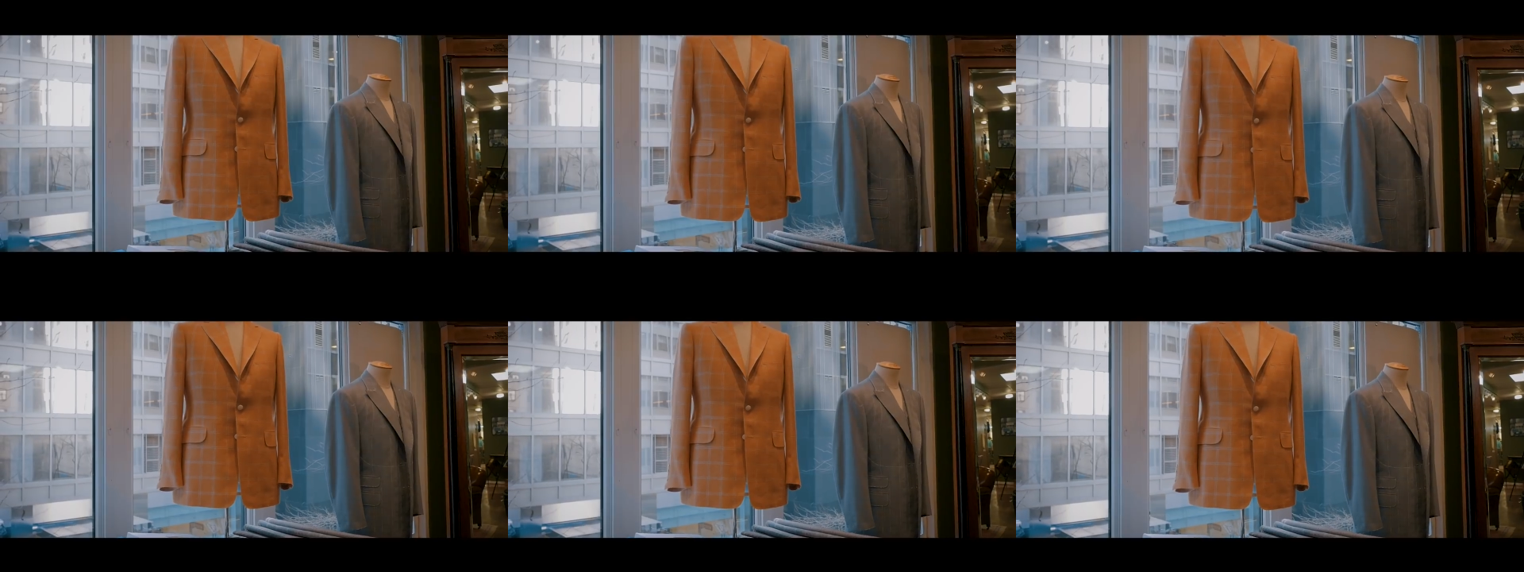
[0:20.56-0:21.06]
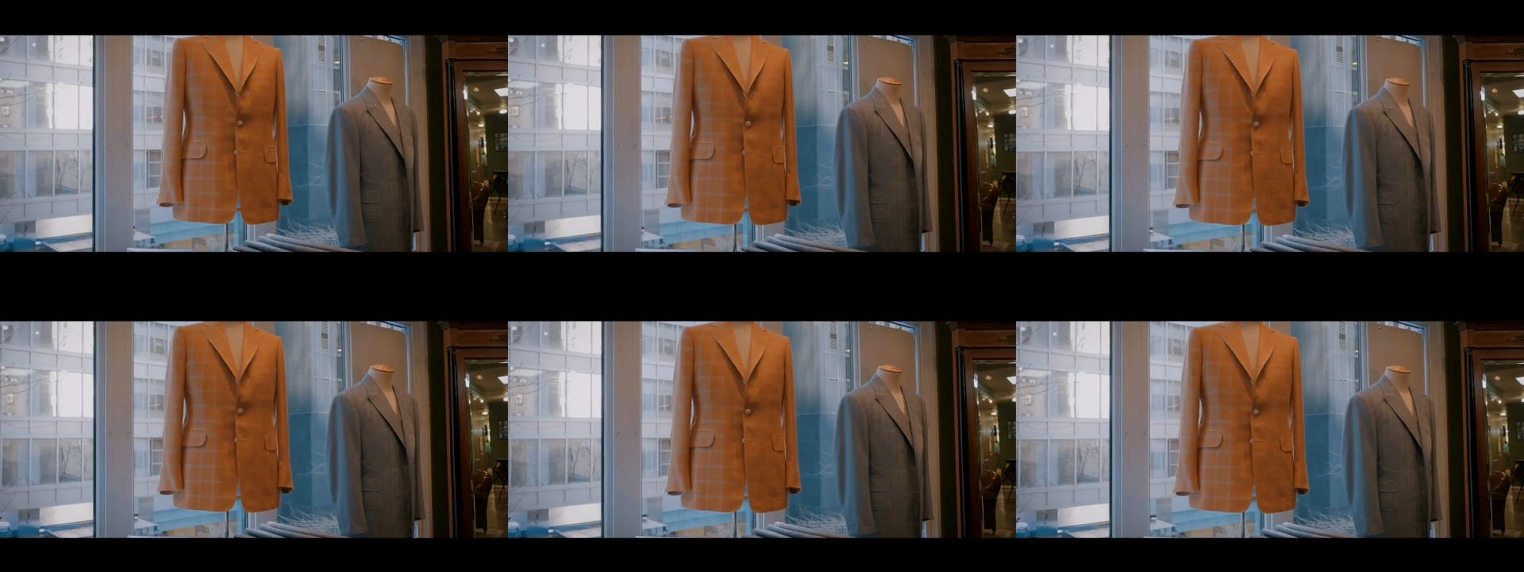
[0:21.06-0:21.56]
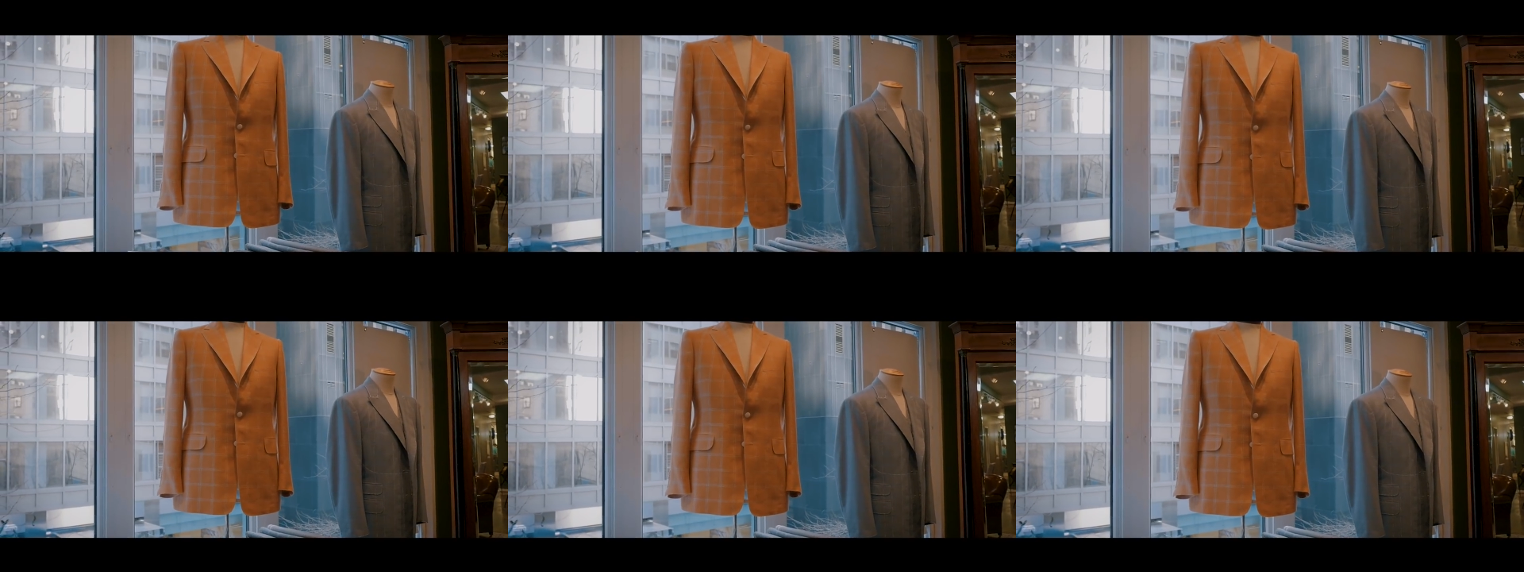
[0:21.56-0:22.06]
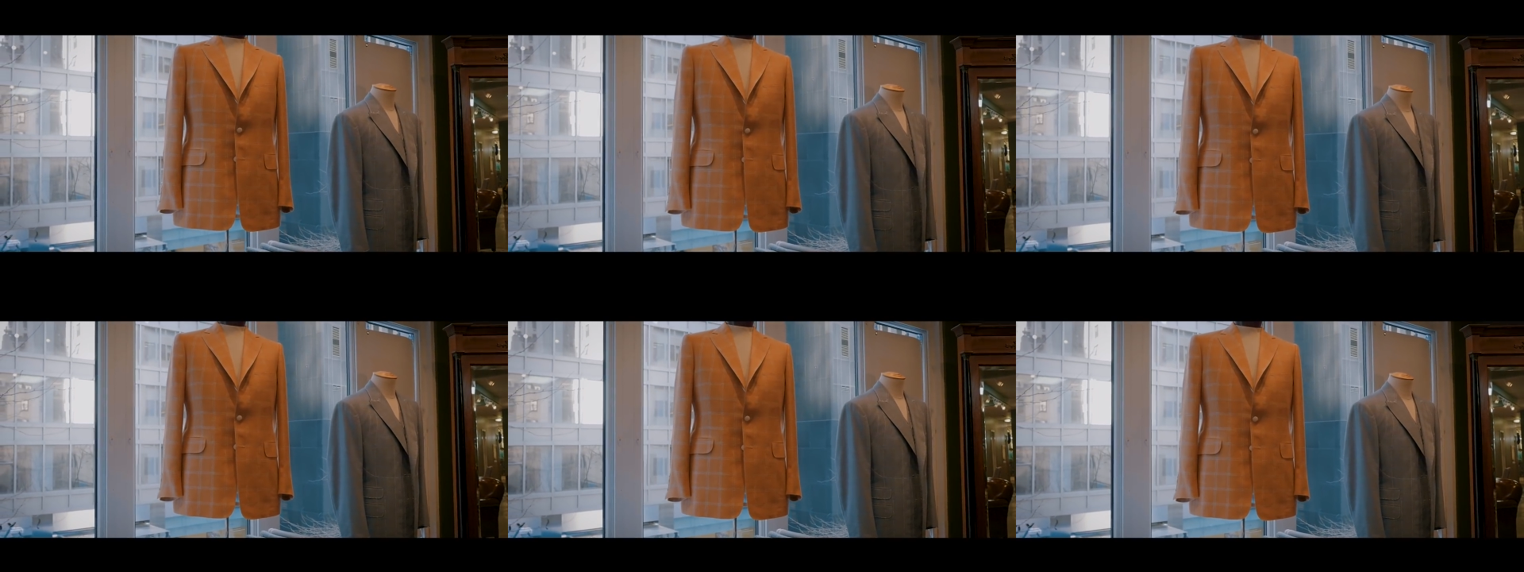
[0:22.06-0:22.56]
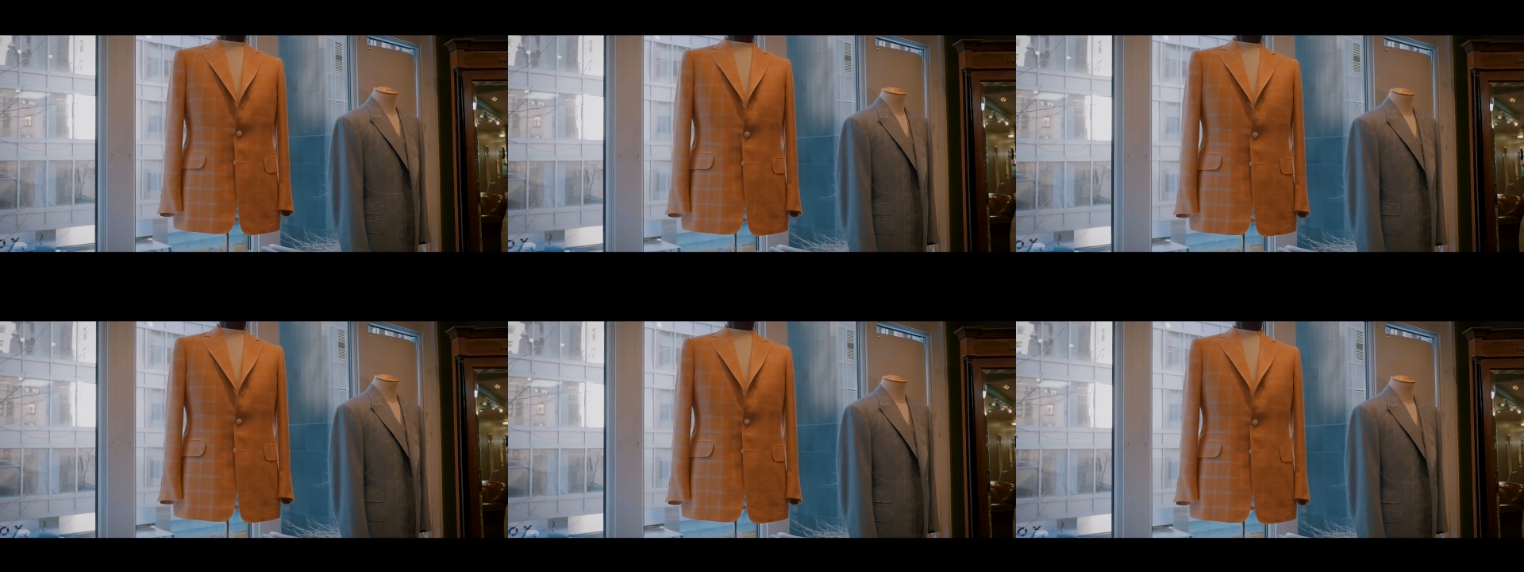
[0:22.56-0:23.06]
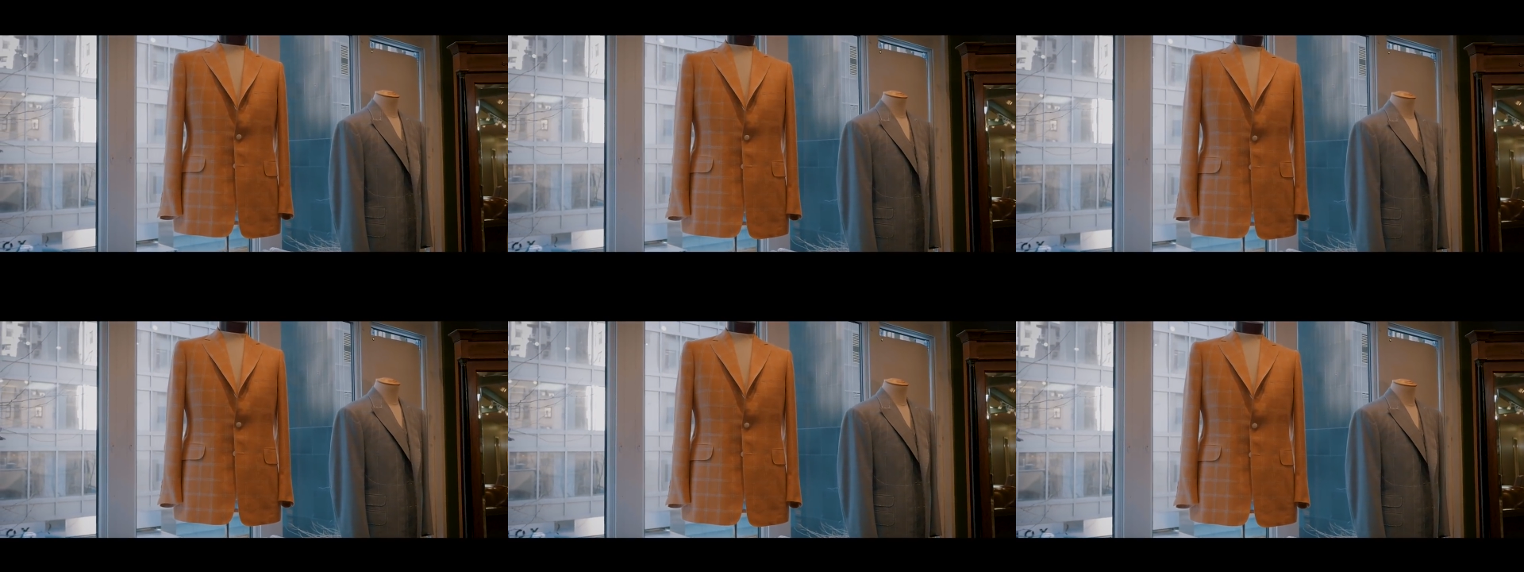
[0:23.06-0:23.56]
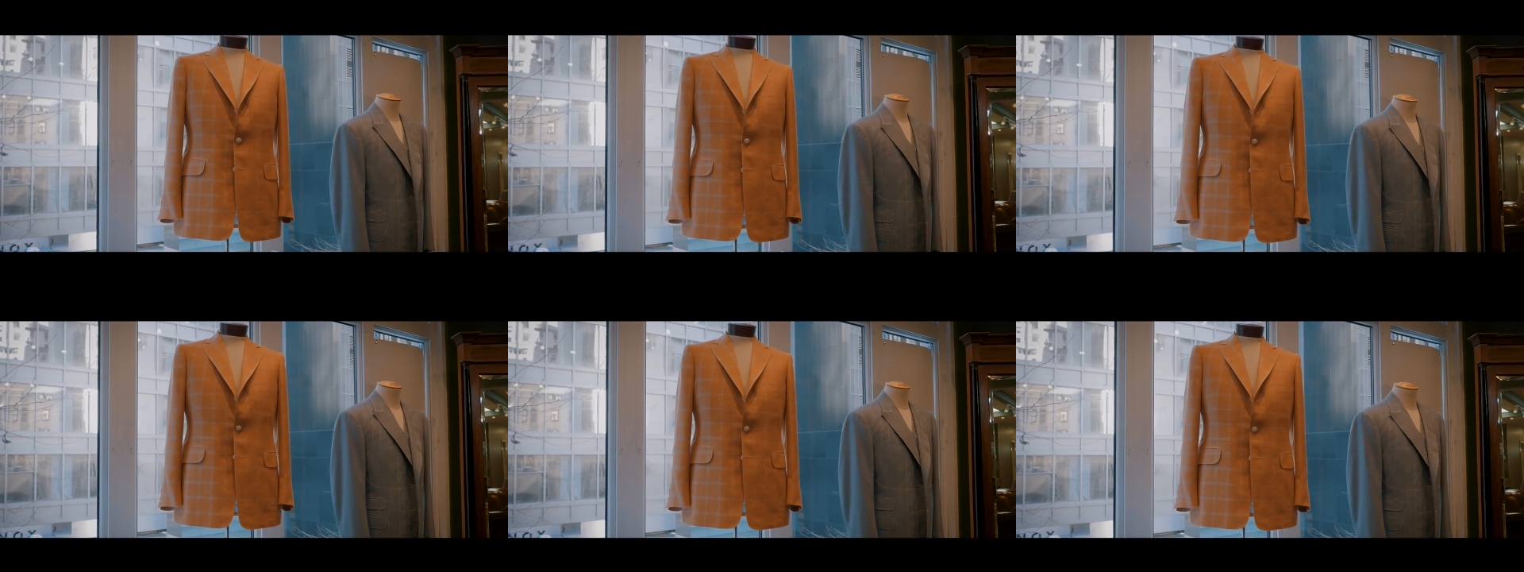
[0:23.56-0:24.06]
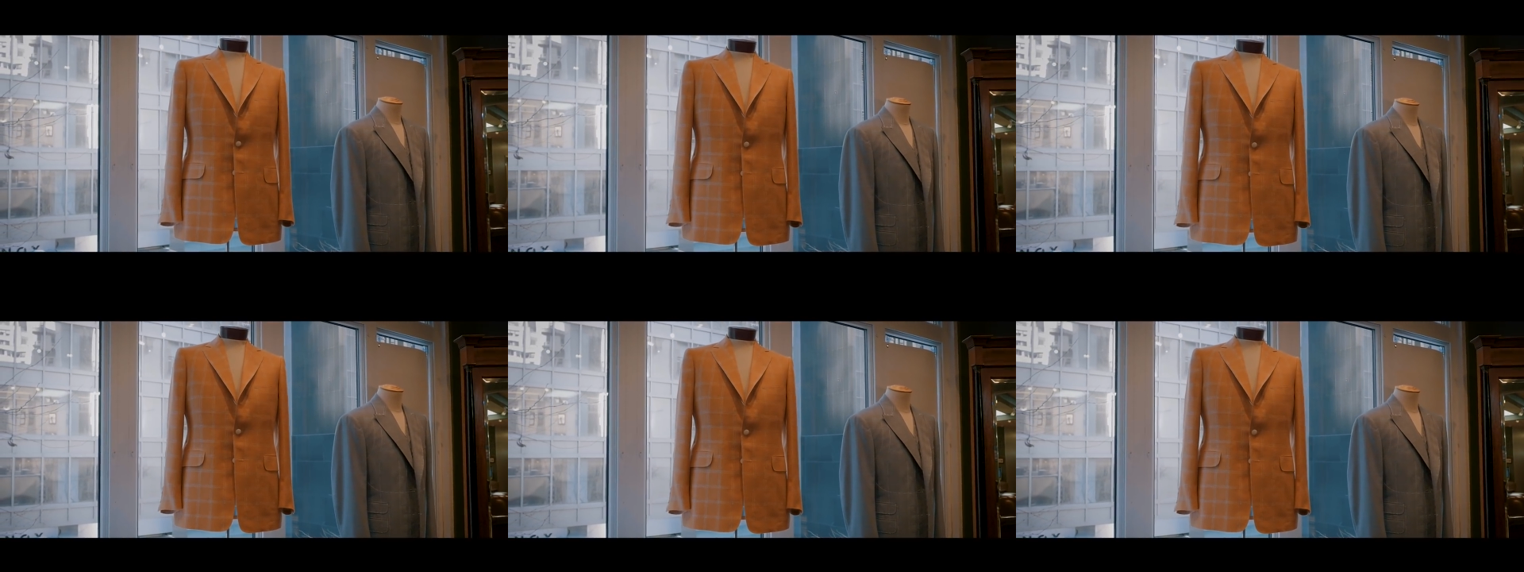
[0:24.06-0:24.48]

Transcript: Nobody's mouth can be seen.